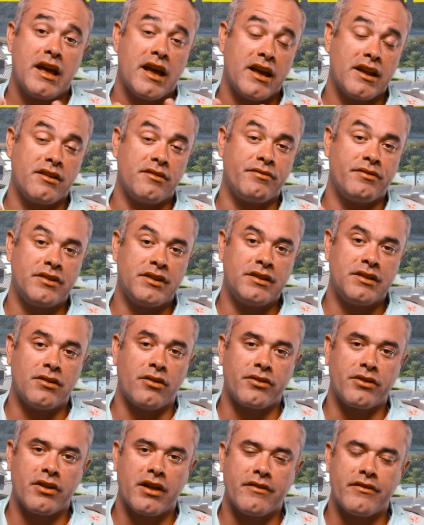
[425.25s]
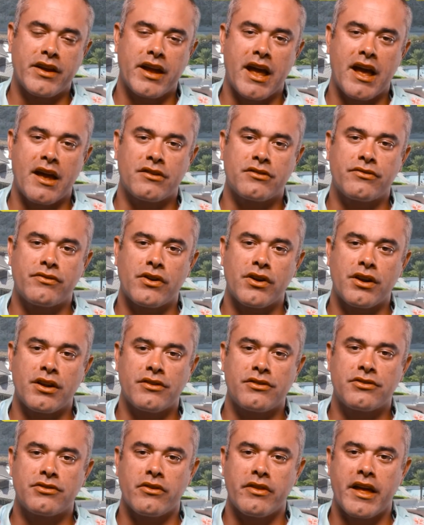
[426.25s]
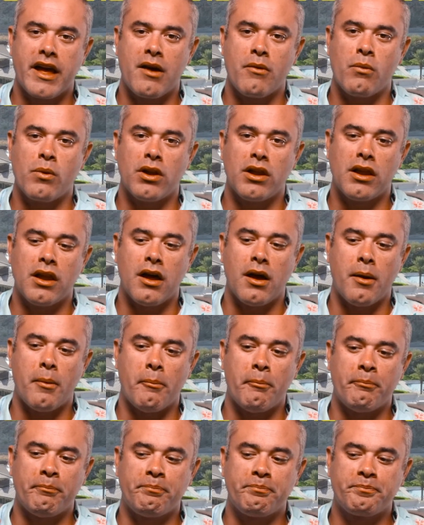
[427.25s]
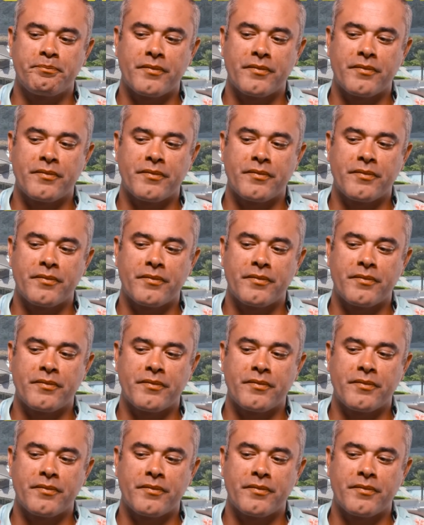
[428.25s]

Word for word: and you know, you'll have a gas furnace, so that will